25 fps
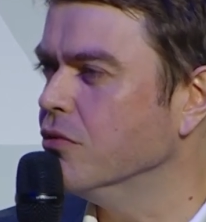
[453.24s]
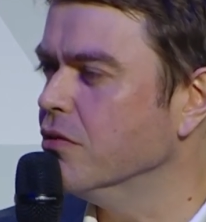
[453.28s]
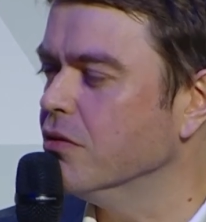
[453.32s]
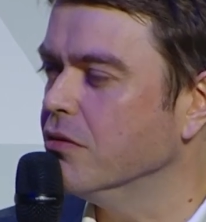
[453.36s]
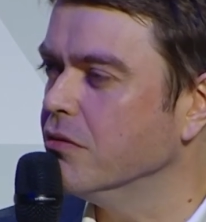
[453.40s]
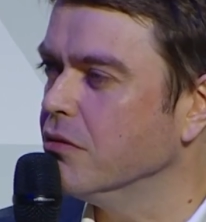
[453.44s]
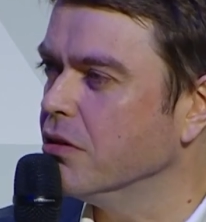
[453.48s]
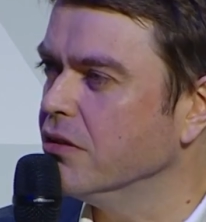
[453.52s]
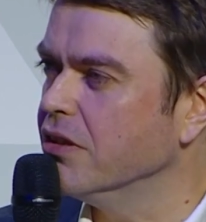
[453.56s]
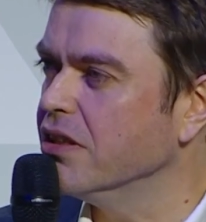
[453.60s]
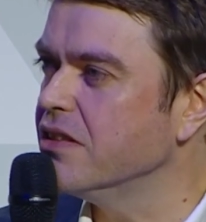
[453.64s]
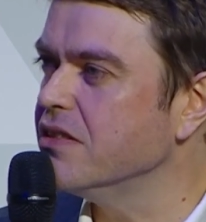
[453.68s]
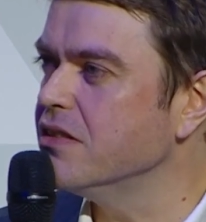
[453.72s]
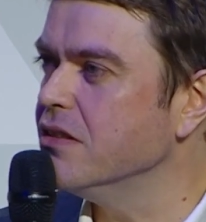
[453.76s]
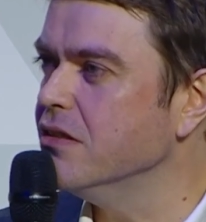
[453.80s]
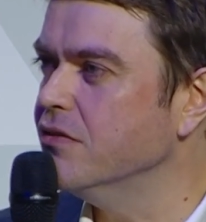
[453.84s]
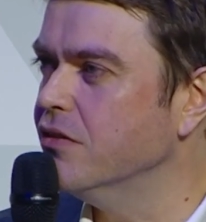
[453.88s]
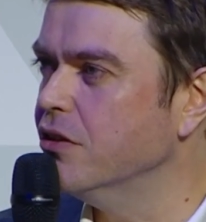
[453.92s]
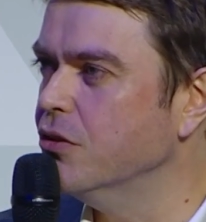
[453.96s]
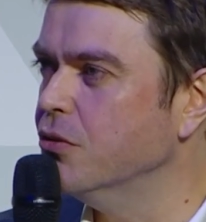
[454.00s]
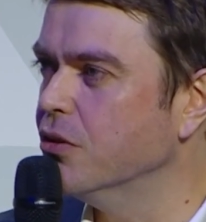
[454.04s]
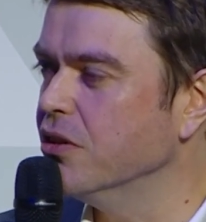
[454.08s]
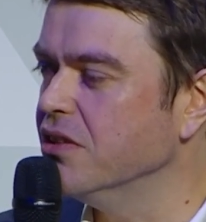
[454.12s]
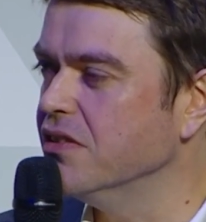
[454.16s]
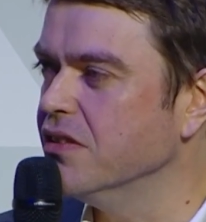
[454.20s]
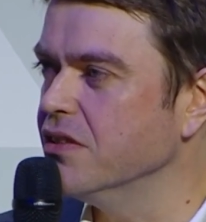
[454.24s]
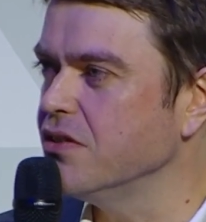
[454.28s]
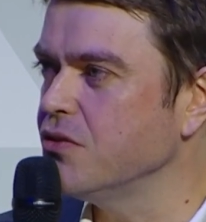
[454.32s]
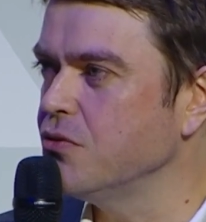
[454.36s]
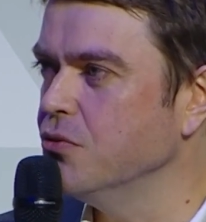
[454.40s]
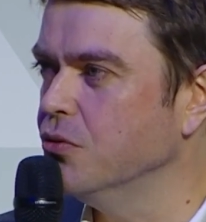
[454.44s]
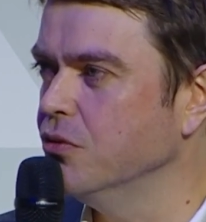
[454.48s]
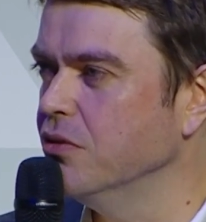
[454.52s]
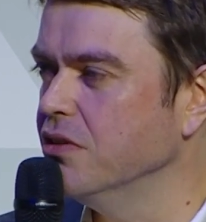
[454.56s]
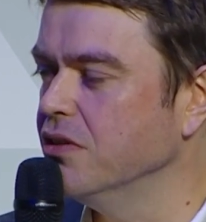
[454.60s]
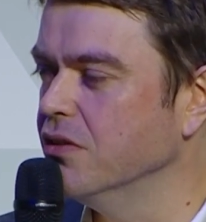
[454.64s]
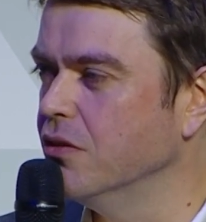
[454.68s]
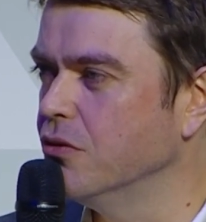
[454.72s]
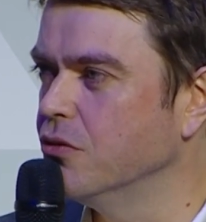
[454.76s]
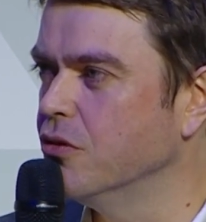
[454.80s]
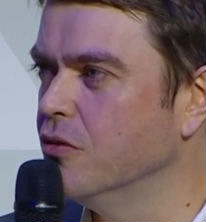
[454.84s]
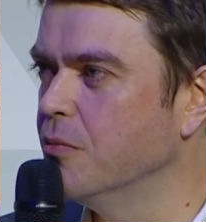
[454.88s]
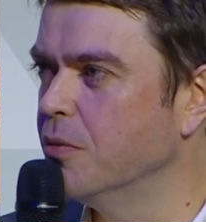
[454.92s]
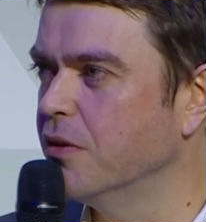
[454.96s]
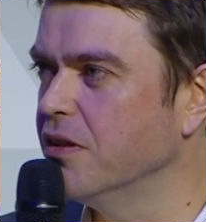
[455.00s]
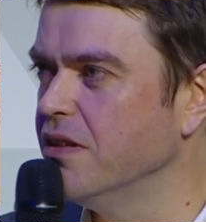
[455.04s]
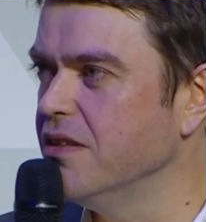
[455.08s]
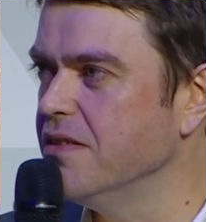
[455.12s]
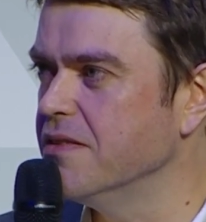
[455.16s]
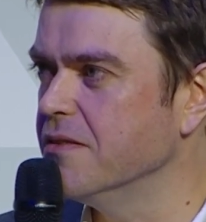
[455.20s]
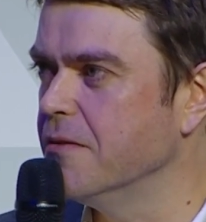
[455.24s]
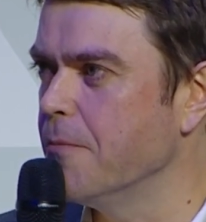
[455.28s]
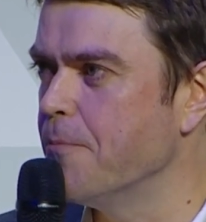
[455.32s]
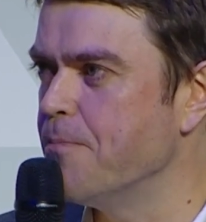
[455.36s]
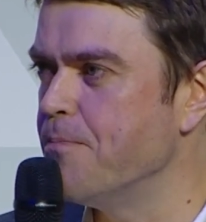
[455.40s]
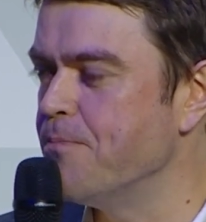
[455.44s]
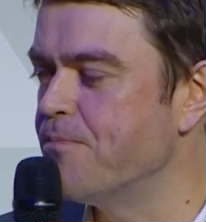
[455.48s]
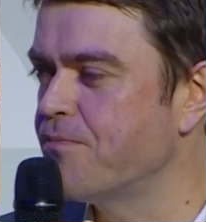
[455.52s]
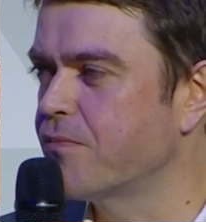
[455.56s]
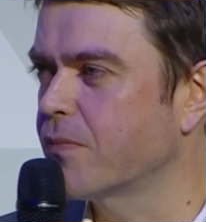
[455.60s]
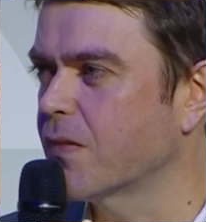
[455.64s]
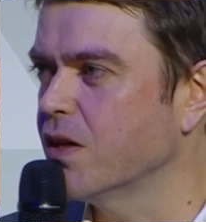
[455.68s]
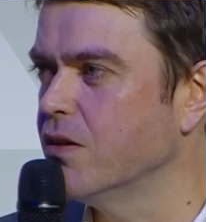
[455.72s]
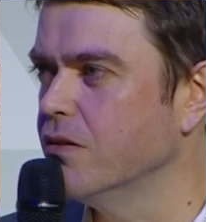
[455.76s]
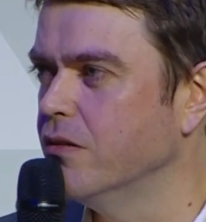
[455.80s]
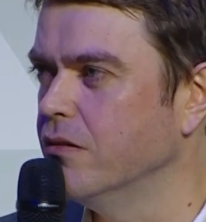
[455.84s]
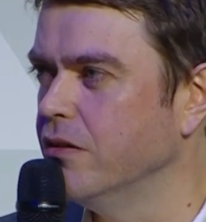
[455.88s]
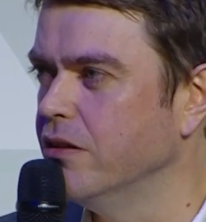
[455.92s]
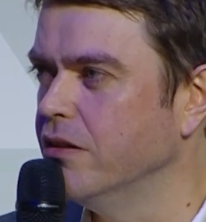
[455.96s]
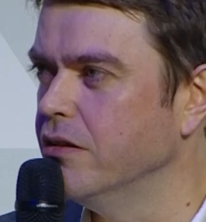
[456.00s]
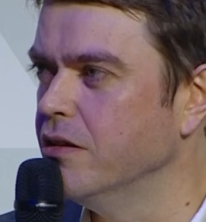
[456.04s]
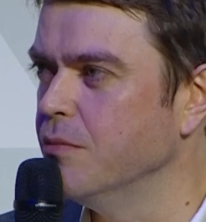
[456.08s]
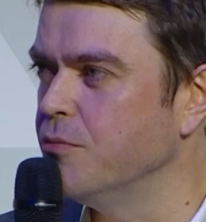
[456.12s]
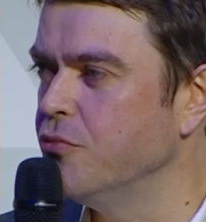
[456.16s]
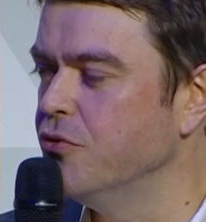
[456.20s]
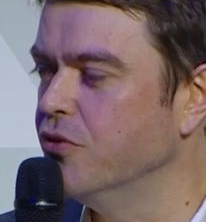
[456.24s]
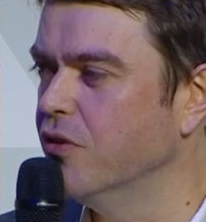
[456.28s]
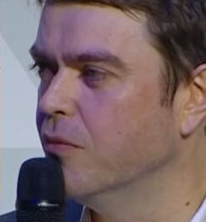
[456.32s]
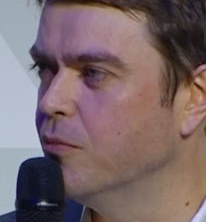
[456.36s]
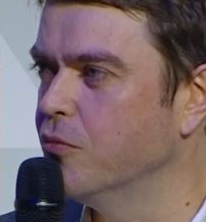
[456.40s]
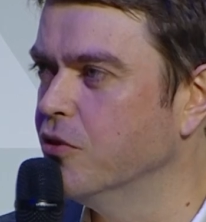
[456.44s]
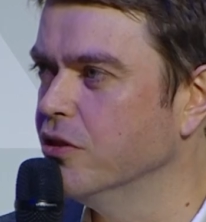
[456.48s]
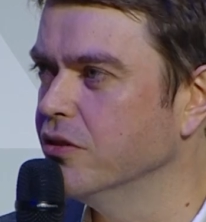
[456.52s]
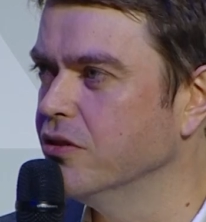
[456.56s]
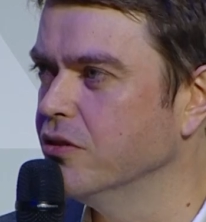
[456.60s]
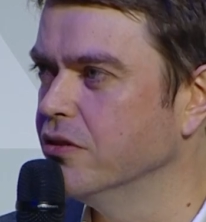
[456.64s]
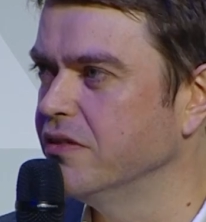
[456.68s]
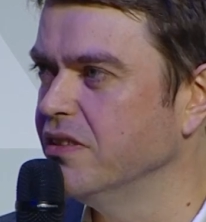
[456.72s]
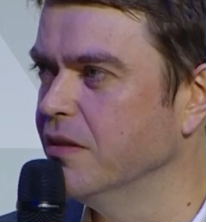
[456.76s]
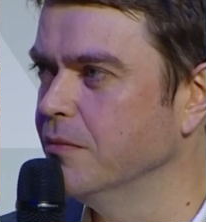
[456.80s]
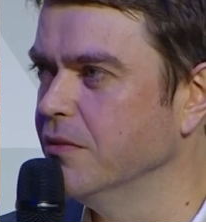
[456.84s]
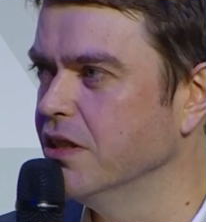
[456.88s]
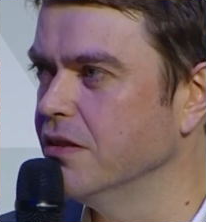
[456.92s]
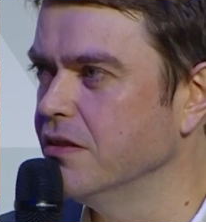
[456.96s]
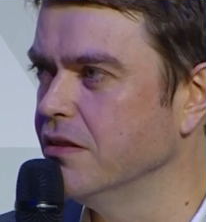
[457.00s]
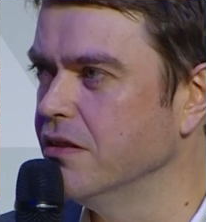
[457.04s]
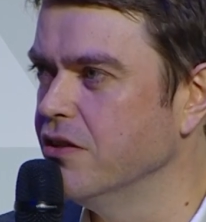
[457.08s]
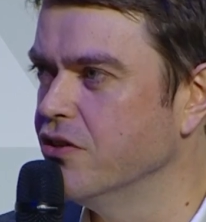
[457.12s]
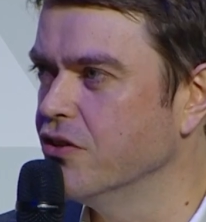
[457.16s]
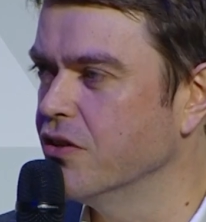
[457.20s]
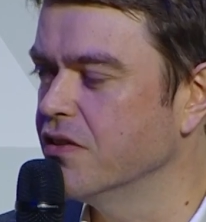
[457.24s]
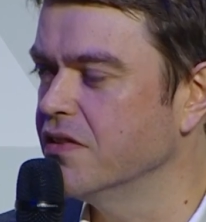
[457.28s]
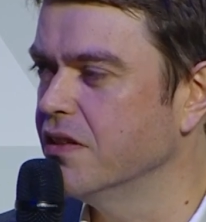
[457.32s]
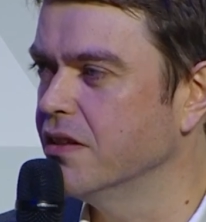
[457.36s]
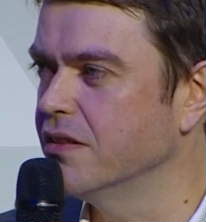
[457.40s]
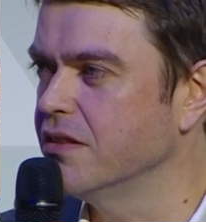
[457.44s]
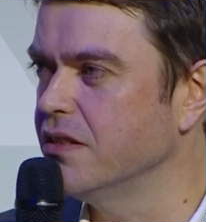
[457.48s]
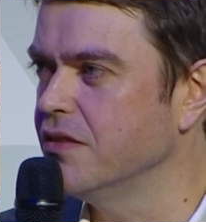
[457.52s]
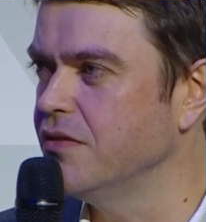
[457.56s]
financial bubble or an excess value of some of the companies involved